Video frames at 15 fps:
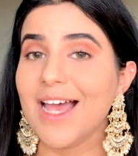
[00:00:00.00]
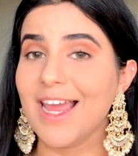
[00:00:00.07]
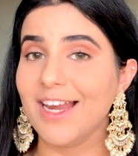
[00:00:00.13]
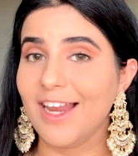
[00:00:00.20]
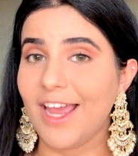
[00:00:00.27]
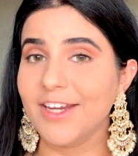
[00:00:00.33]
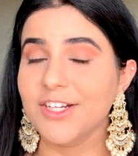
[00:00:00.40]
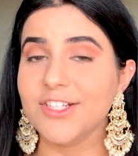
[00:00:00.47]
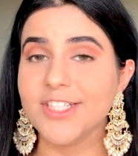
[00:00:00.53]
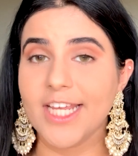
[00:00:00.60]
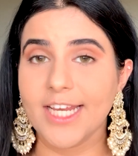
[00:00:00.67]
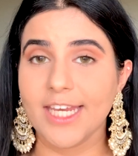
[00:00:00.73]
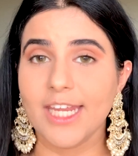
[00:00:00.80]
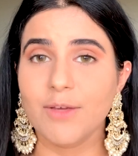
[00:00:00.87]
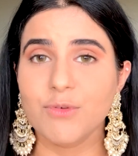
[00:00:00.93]
eyeliner
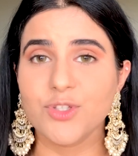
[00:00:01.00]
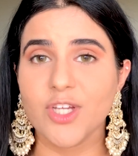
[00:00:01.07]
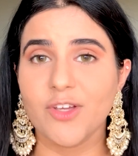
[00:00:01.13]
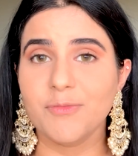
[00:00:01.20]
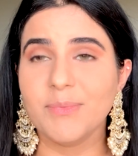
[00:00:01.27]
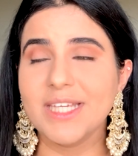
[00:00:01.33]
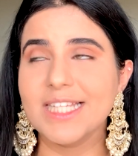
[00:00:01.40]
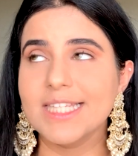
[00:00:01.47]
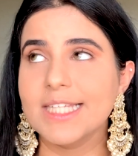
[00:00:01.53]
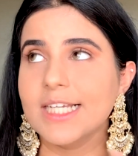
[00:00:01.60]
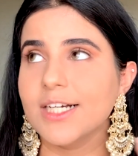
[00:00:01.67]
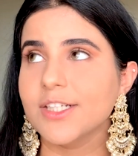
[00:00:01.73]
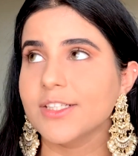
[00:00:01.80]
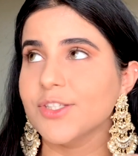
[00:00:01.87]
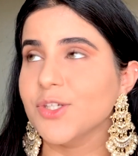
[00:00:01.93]
technique, which I've been
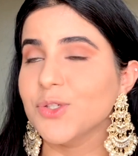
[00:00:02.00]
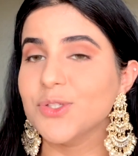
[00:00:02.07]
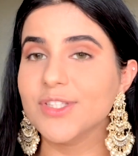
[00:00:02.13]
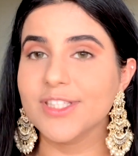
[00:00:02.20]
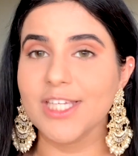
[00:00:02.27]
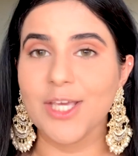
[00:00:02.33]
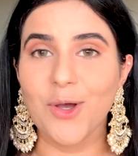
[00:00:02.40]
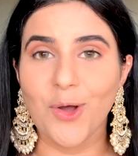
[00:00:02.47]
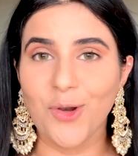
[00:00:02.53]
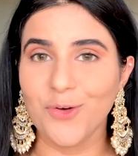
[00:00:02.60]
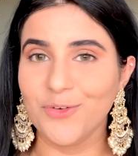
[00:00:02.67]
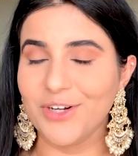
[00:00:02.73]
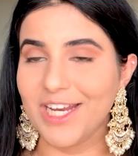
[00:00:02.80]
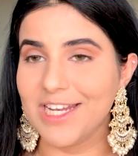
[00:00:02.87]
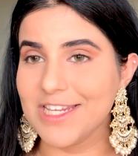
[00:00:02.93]
seeing all
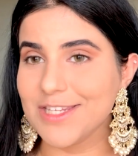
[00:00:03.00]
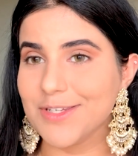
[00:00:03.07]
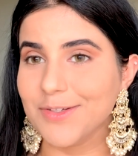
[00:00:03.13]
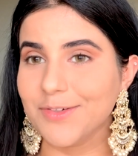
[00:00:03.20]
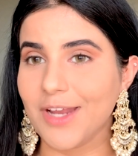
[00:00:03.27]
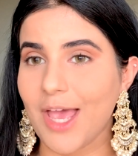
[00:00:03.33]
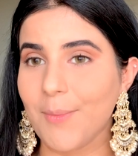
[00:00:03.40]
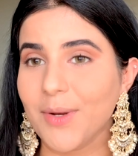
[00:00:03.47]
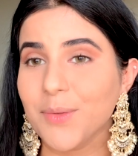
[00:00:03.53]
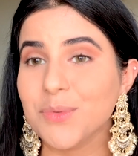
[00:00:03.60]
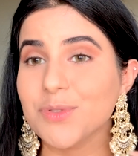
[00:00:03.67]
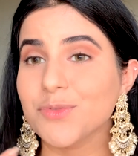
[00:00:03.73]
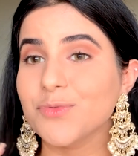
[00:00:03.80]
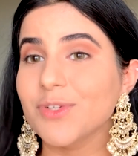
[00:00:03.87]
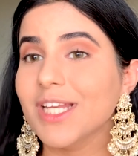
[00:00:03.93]
over Instagram, and I
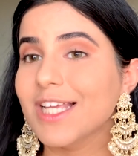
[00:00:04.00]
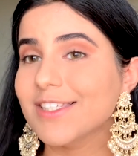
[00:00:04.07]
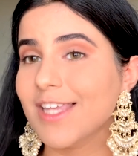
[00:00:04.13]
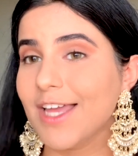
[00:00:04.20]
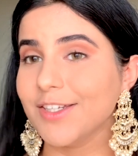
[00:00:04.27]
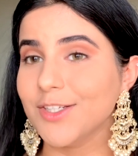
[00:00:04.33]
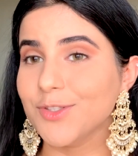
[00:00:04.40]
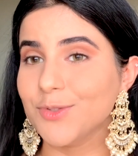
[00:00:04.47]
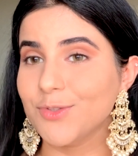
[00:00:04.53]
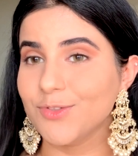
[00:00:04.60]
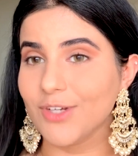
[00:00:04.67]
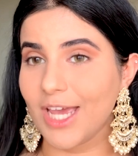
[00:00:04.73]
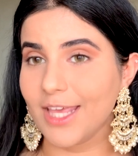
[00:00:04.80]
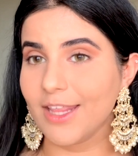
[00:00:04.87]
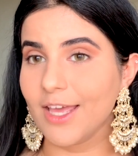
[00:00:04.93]
was really excited to
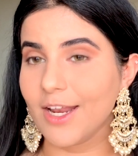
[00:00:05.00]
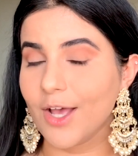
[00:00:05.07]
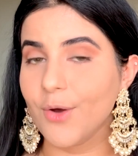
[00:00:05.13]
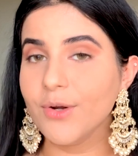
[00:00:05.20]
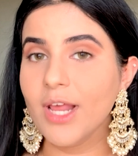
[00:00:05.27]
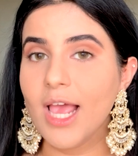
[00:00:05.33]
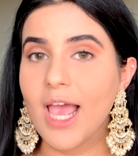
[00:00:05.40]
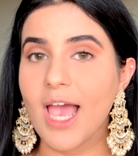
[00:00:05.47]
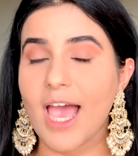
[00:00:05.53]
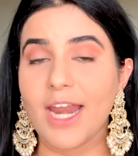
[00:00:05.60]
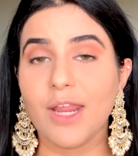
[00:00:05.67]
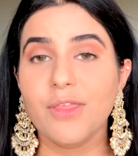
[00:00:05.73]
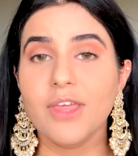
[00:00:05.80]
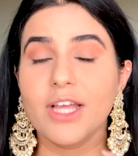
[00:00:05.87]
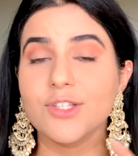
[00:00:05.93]
try that out,
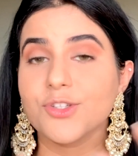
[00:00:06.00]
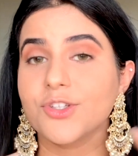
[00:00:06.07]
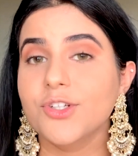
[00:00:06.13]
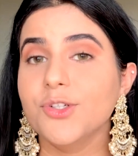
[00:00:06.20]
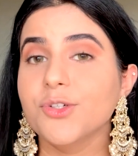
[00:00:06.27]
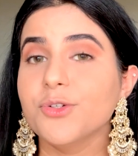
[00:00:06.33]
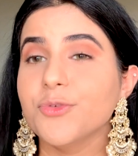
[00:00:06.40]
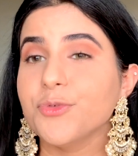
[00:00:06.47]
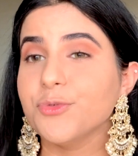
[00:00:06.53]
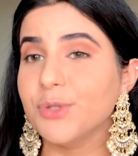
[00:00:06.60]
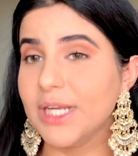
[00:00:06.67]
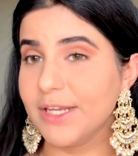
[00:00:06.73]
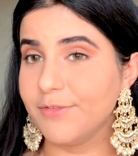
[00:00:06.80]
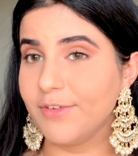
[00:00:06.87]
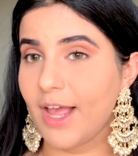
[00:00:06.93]
and I think it's going to look
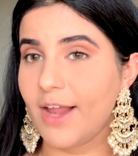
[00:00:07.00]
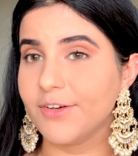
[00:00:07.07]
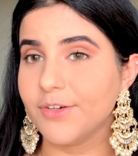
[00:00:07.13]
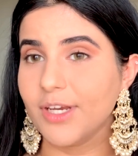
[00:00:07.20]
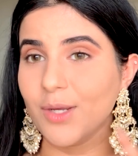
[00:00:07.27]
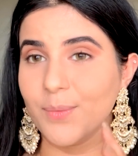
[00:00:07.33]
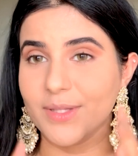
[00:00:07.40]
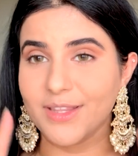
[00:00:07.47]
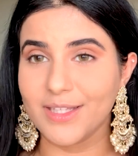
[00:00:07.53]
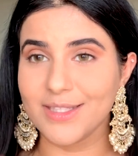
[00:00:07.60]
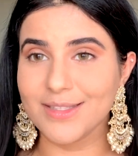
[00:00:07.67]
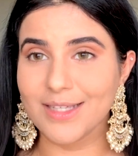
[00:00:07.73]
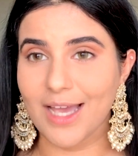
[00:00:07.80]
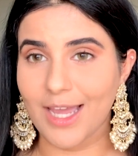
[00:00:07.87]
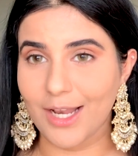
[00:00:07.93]
really flattering with
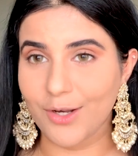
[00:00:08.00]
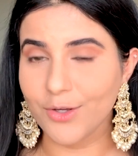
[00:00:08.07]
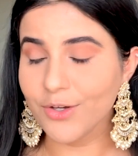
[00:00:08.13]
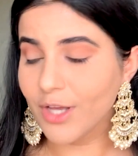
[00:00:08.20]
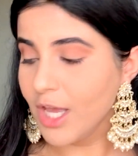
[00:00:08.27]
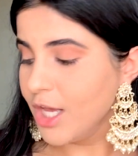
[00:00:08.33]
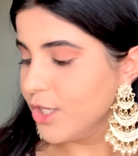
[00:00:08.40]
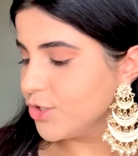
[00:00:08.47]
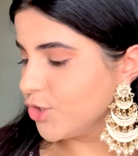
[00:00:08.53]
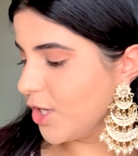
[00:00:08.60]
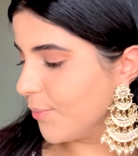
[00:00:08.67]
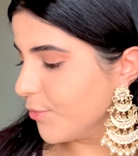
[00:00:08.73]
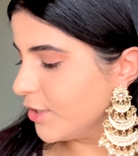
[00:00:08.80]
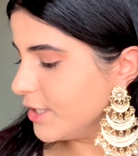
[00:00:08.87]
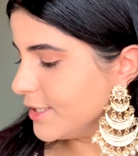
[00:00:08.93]
this eye look. So
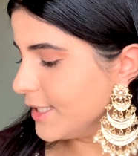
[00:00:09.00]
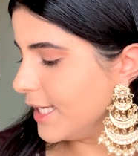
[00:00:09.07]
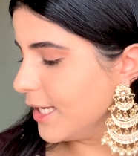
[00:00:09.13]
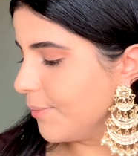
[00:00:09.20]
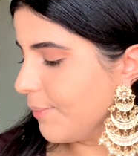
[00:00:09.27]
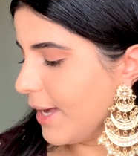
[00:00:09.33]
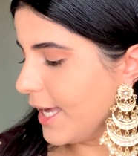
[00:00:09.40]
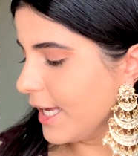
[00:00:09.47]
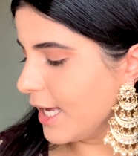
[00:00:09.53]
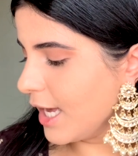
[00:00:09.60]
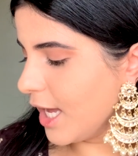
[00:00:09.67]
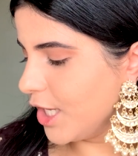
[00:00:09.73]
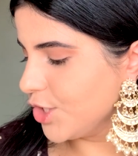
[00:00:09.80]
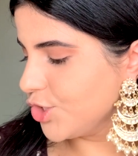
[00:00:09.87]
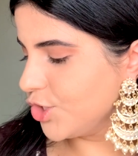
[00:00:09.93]
I'm going to take my
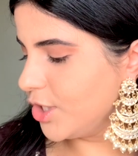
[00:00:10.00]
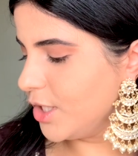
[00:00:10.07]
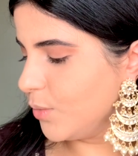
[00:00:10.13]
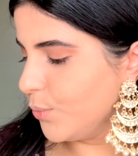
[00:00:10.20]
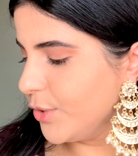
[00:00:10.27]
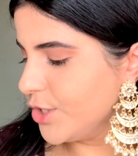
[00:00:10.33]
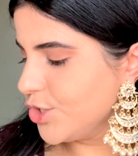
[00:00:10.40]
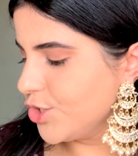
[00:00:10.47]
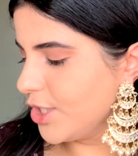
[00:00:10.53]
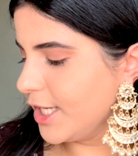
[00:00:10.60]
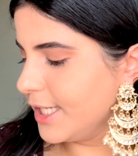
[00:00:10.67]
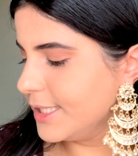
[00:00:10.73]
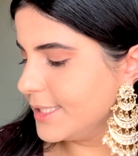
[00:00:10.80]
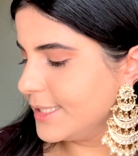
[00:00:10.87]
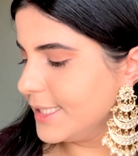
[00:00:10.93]
Kajal, which
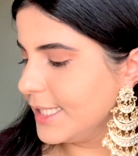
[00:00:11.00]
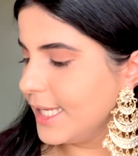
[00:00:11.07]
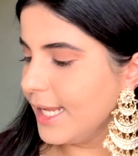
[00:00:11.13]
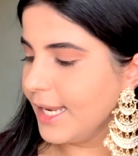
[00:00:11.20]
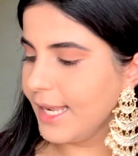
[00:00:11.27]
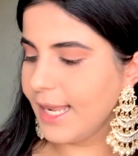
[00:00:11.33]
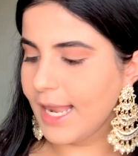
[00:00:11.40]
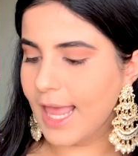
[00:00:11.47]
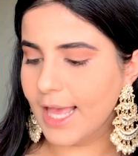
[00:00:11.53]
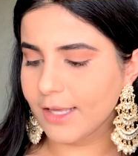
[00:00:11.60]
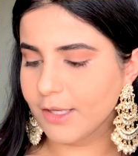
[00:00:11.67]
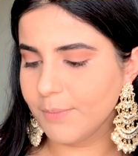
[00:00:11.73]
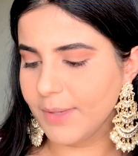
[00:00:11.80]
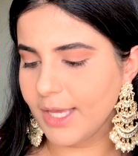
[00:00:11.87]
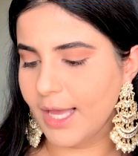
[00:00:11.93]
is the
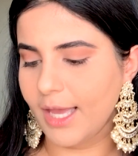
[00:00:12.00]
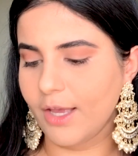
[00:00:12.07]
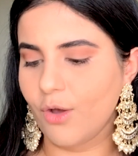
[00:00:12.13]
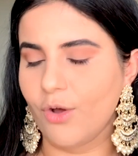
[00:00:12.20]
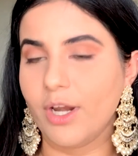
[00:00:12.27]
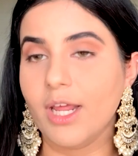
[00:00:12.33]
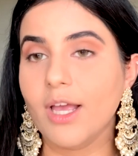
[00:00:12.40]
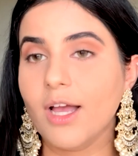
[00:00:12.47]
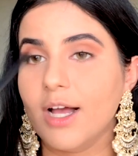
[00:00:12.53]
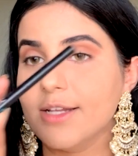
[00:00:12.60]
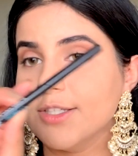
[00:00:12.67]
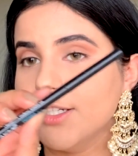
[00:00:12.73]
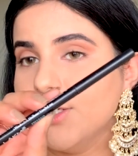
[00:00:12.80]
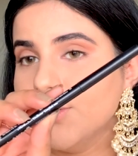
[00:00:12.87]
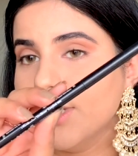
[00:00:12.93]
Lakme Eyeconic
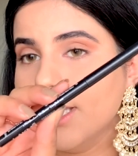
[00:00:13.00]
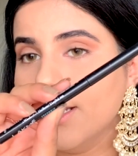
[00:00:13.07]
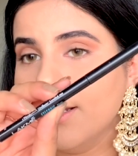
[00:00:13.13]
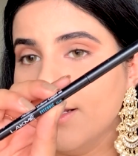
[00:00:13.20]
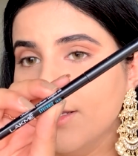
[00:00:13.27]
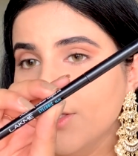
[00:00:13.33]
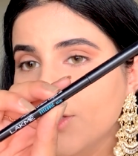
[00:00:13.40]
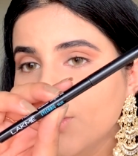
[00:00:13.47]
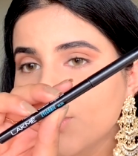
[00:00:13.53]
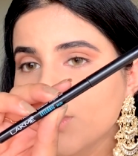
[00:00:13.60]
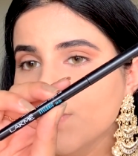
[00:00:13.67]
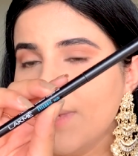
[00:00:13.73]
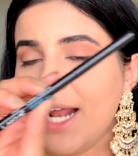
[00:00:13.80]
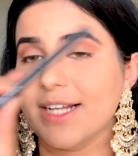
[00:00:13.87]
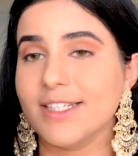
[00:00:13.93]
Kajal. You can
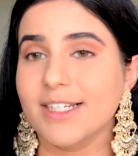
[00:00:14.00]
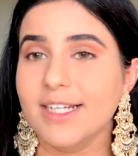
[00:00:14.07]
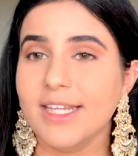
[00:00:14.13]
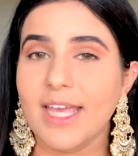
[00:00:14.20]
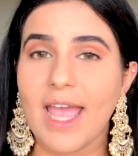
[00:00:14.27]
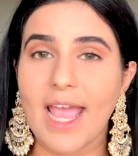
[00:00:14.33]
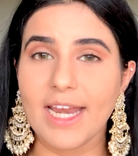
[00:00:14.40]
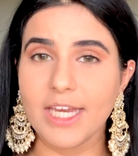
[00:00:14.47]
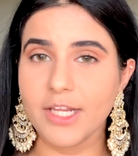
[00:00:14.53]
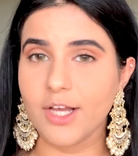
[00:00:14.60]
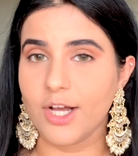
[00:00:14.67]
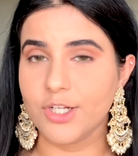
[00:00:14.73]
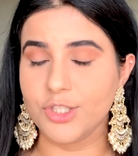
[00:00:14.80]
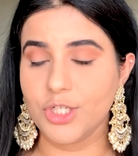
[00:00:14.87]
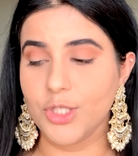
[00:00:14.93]
use practically any
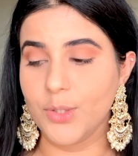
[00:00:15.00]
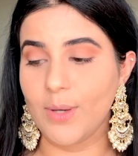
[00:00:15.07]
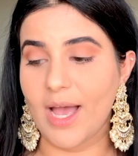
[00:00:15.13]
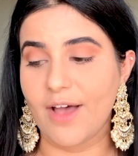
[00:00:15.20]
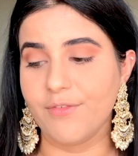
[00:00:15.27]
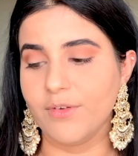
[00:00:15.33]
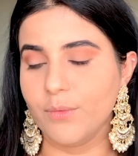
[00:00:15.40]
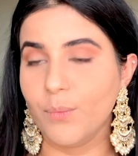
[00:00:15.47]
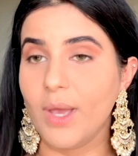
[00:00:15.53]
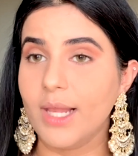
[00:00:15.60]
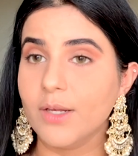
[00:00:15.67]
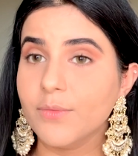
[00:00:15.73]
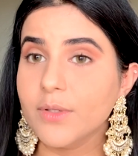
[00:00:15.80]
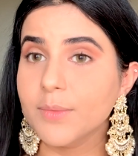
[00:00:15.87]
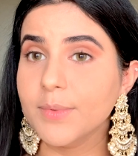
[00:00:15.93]
Kajal you have
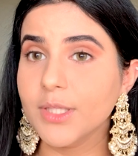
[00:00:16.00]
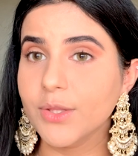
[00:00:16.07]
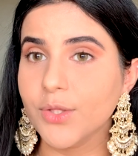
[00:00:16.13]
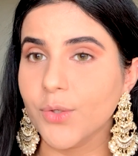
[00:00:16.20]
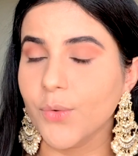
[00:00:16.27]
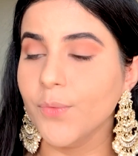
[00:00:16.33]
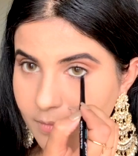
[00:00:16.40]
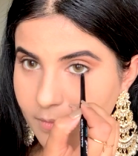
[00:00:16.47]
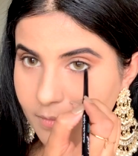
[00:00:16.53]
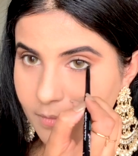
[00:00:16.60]
available with you.